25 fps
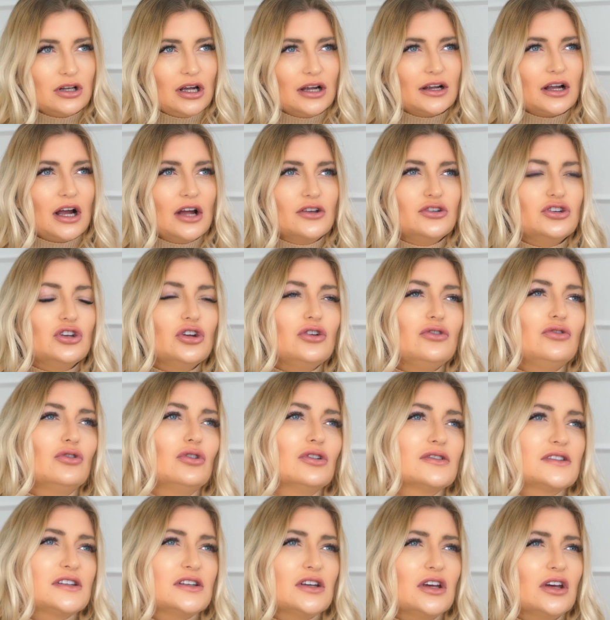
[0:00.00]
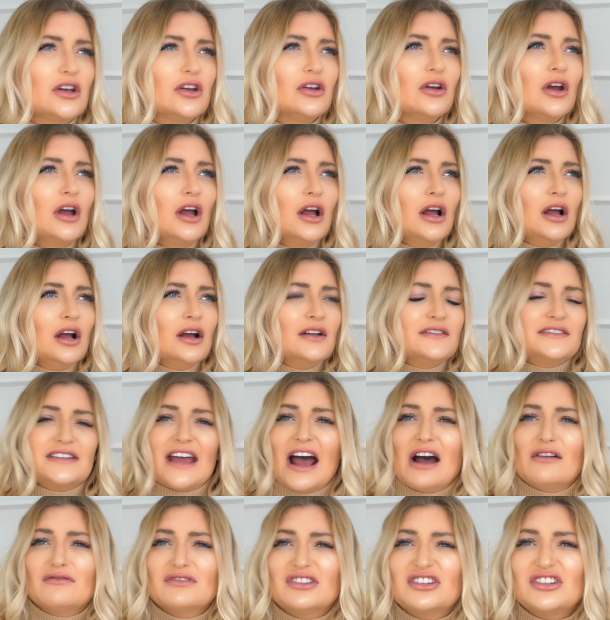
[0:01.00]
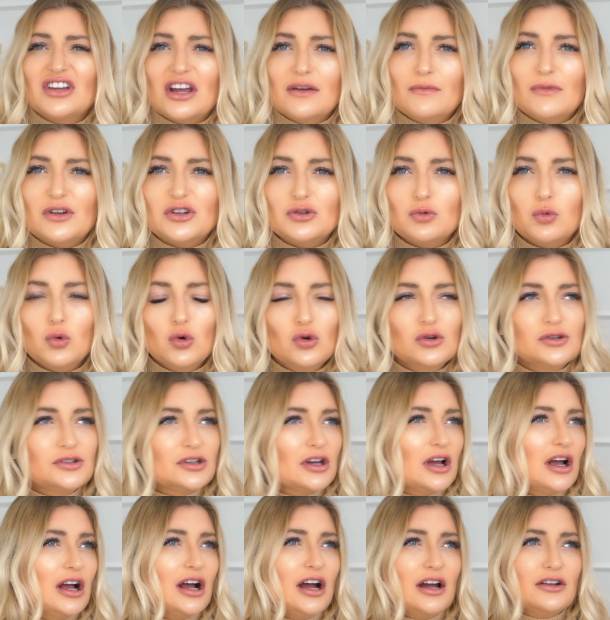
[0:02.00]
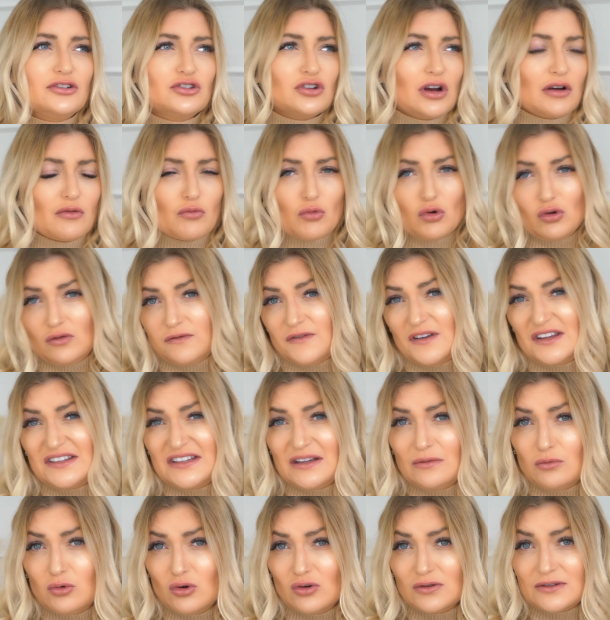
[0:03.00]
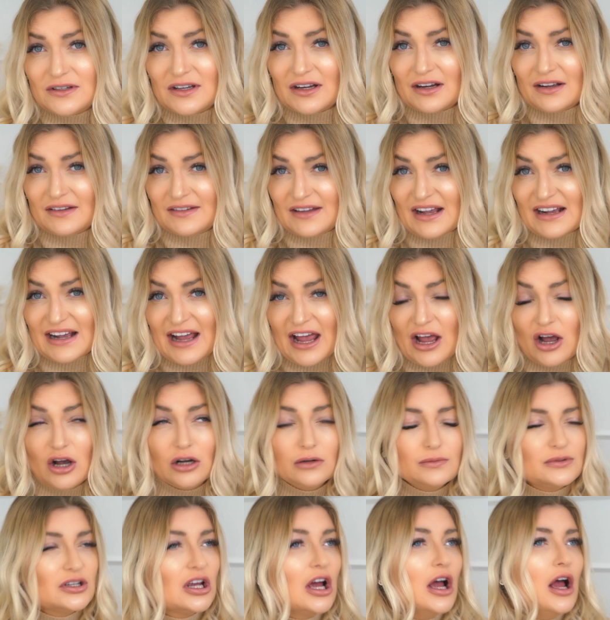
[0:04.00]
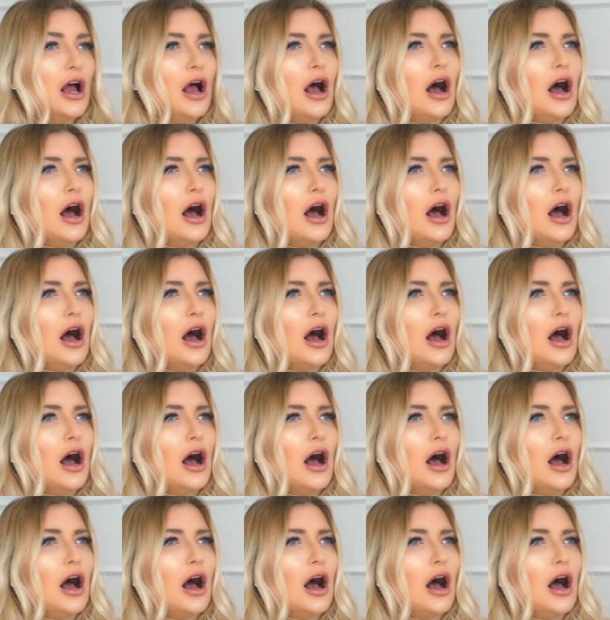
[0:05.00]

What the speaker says: Like I knew not to down so much water. I drank more fizzy water because that helped.